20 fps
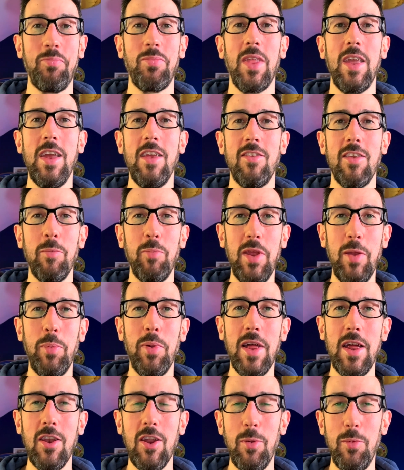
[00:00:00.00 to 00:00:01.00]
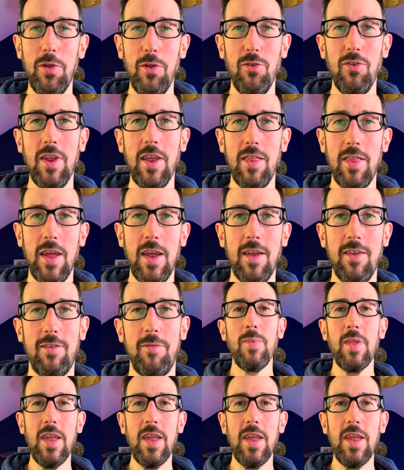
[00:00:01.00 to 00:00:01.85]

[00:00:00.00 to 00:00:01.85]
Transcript: is that people end up losing things.